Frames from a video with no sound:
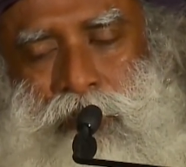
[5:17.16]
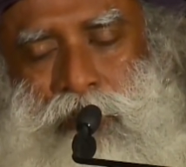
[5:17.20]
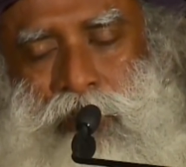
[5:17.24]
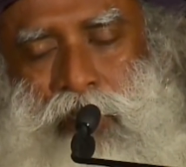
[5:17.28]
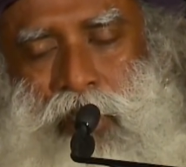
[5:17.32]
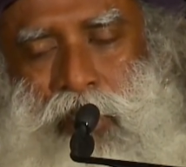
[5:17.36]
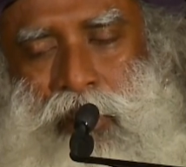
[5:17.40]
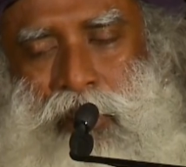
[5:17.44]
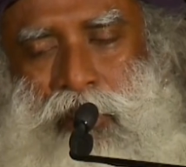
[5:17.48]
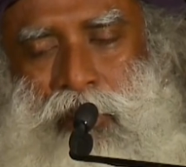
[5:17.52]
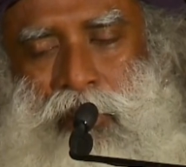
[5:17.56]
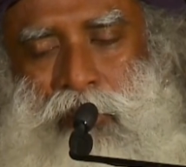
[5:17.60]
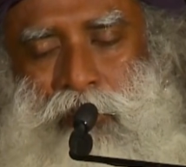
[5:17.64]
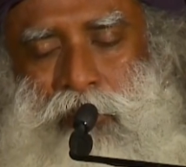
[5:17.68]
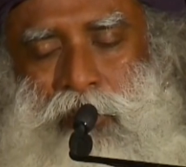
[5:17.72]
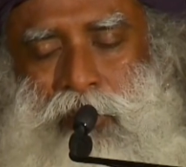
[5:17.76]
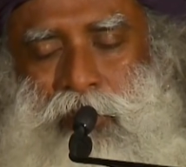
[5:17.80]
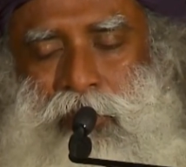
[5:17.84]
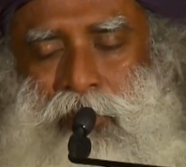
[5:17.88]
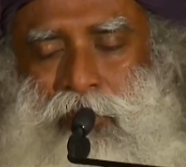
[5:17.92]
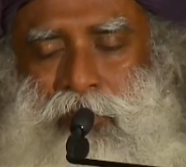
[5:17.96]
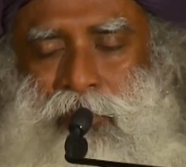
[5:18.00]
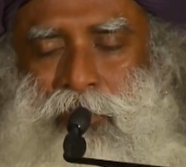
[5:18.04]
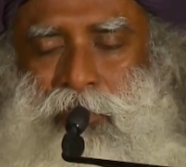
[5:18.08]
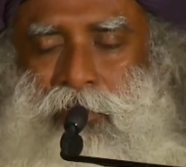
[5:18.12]
Sandhya
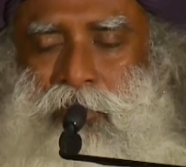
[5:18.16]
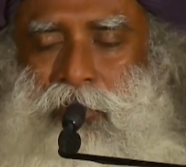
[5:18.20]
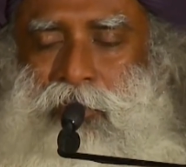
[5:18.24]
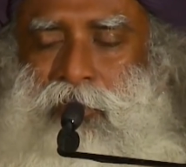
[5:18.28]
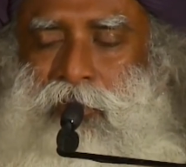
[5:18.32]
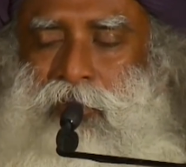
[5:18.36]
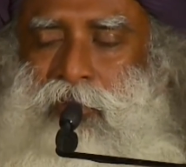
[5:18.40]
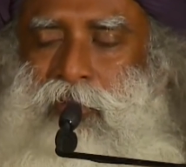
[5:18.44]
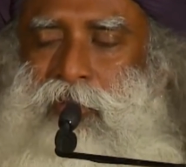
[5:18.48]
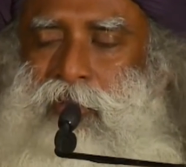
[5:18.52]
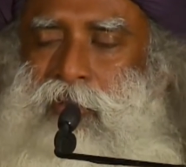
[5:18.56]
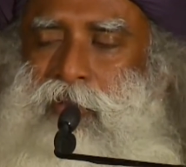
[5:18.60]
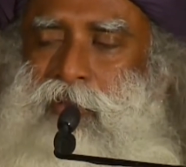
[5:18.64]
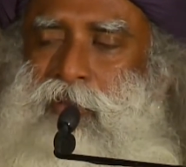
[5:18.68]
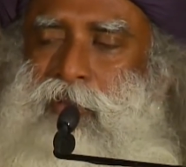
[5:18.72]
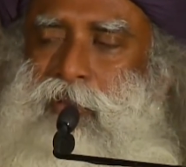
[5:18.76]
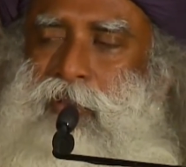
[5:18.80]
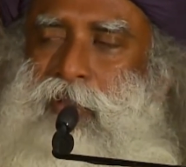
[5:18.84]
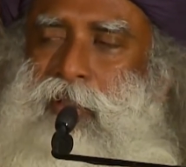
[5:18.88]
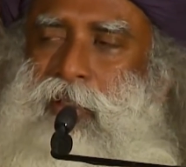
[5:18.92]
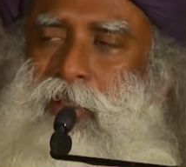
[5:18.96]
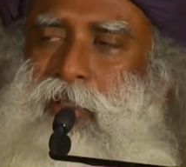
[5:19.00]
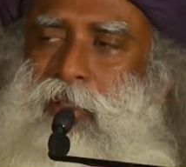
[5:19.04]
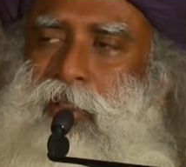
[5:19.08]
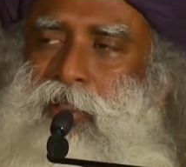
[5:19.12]
means
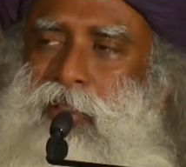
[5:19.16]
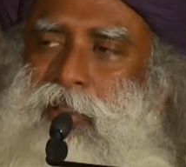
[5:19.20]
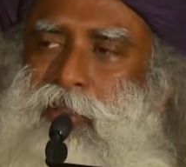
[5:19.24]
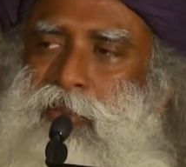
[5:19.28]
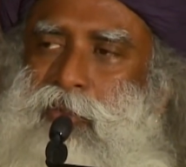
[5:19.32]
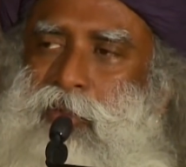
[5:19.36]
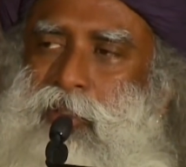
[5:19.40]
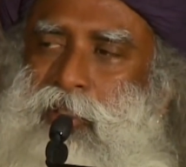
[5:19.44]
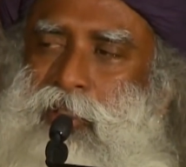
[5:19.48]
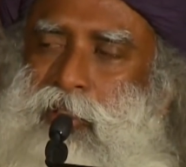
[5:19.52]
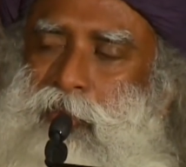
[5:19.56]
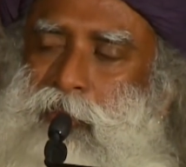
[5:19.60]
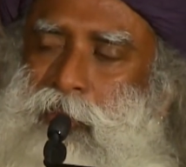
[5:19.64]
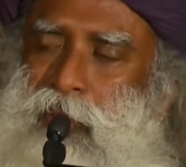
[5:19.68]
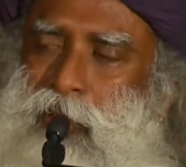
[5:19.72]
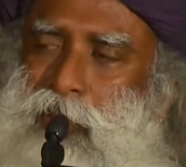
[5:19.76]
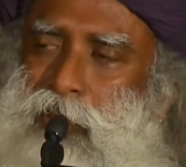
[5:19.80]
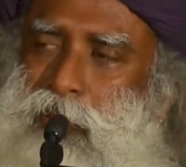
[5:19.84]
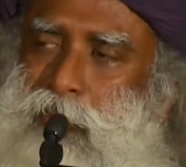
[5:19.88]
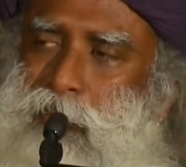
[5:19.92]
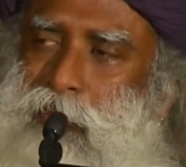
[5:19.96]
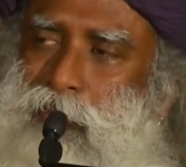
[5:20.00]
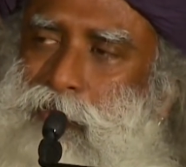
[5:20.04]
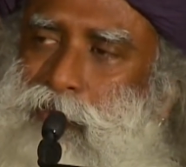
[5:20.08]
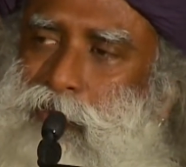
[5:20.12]
20
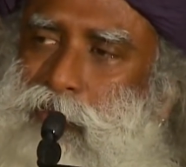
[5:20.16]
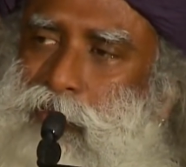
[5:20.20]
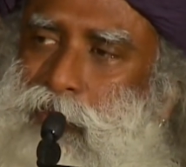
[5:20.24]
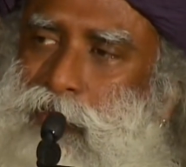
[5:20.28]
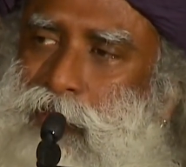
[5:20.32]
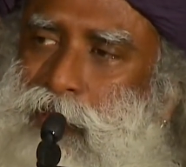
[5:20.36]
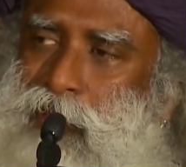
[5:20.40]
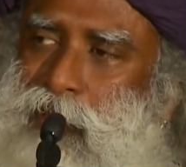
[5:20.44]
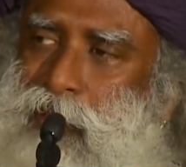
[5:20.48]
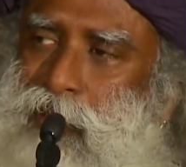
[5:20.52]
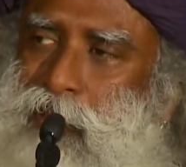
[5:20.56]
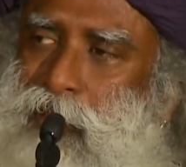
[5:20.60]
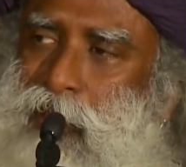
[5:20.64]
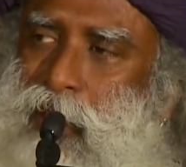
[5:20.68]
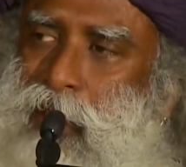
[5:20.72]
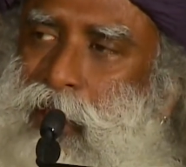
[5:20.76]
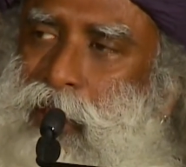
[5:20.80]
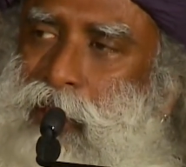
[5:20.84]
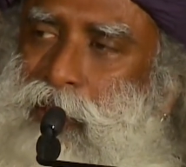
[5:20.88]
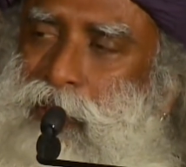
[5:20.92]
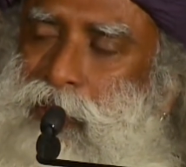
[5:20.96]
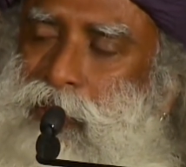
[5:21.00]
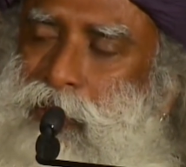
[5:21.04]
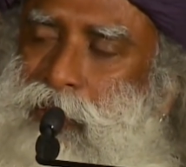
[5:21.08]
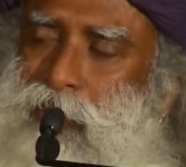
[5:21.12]
minutes before
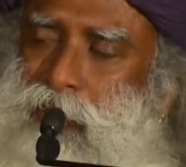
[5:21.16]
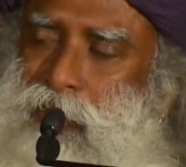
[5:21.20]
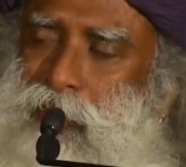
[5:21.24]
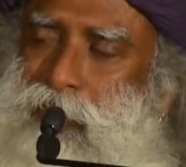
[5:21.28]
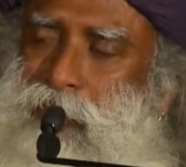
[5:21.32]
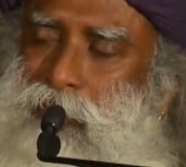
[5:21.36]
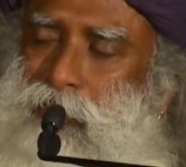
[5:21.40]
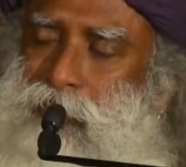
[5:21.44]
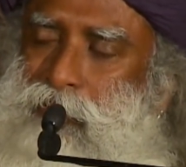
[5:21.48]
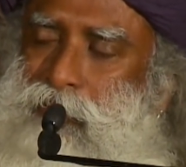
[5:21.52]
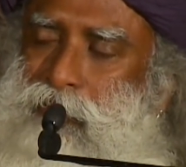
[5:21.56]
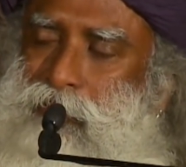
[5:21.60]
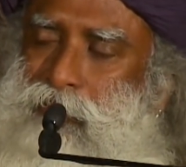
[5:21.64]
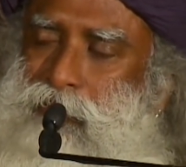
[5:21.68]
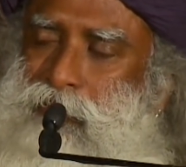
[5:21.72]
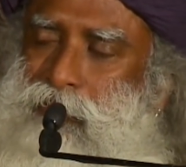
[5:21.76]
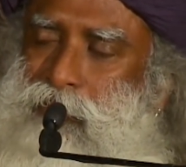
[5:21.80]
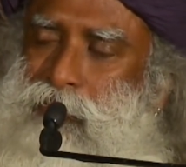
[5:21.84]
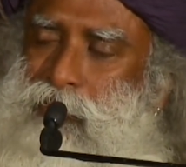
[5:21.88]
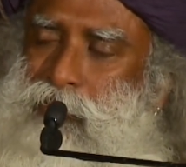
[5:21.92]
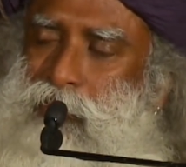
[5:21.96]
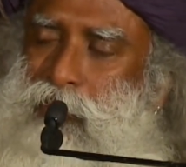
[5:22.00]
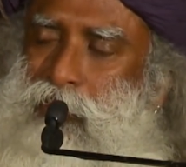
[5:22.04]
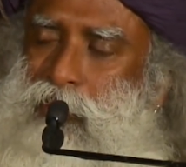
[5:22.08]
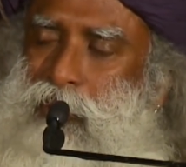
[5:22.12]
sunrise,
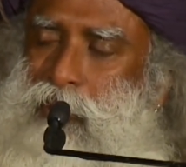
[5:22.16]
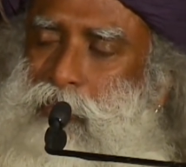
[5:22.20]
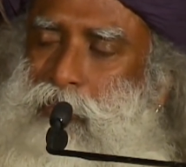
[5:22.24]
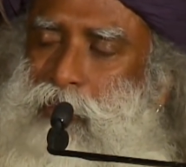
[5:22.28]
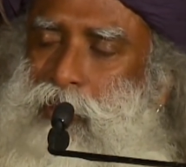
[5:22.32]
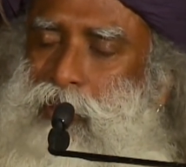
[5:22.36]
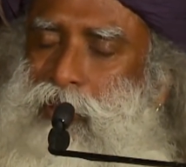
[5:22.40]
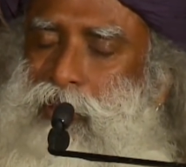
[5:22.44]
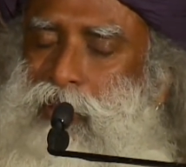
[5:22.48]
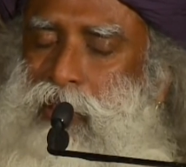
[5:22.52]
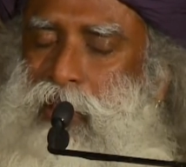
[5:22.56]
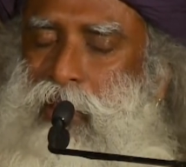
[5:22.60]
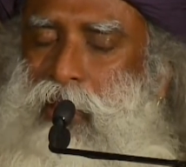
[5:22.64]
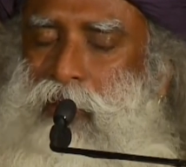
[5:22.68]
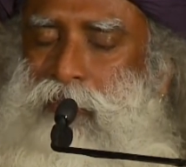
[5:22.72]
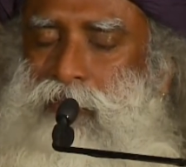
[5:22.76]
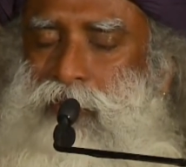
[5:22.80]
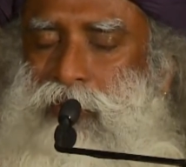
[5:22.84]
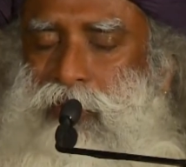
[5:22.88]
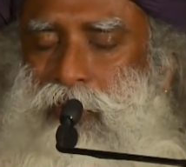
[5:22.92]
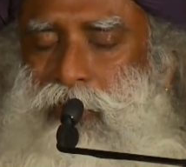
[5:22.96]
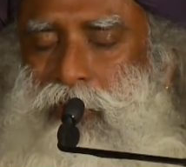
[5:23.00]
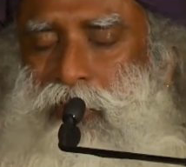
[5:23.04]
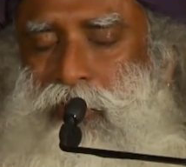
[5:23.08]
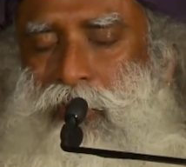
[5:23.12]
20 minutes
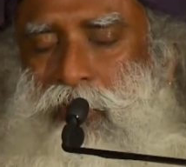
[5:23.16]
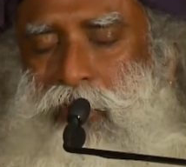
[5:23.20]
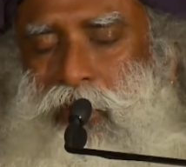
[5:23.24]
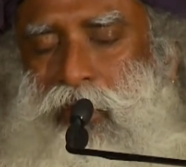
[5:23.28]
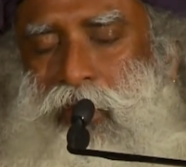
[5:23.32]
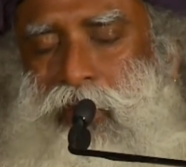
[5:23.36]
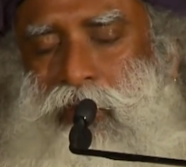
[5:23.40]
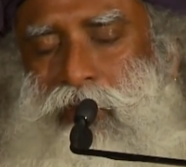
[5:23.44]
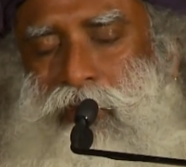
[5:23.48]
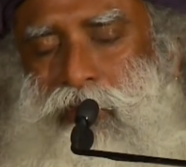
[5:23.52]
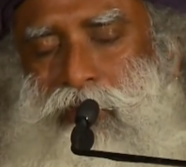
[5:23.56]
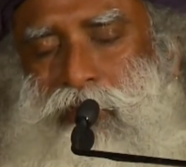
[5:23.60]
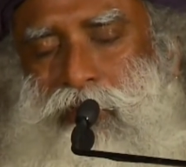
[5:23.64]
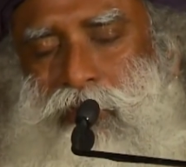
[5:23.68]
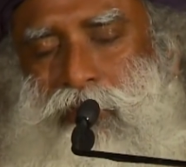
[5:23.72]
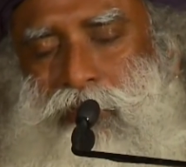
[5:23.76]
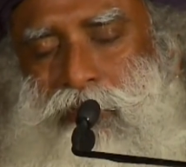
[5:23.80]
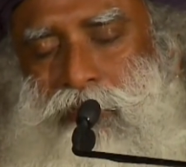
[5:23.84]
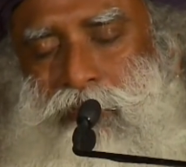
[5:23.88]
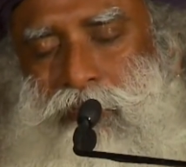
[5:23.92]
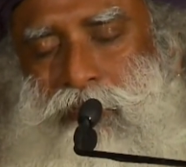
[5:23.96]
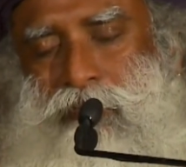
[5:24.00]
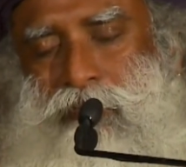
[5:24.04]
after sunrise,